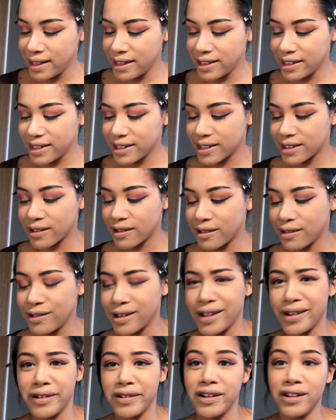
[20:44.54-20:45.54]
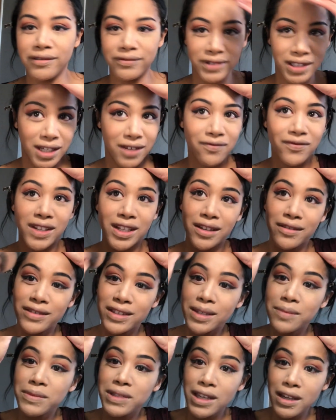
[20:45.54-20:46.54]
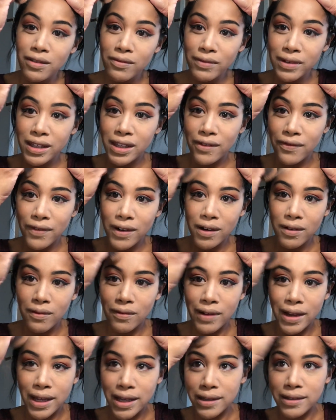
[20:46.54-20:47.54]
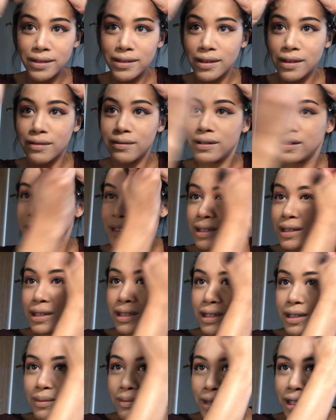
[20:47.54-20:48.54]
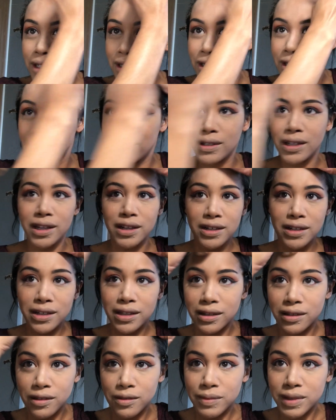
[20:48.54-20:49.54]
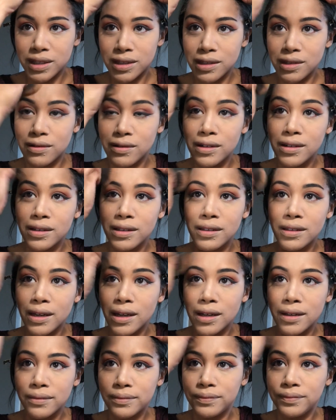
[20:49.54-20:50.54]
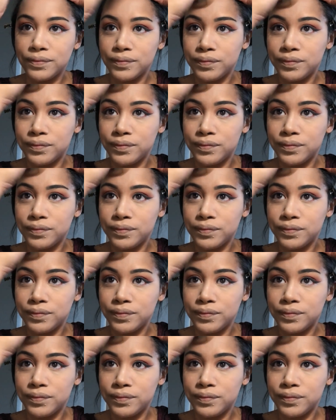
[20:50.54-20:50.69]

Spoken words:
So I don't know, 10 videos seems like really far away, so I might do it actually a little bit sooner than that.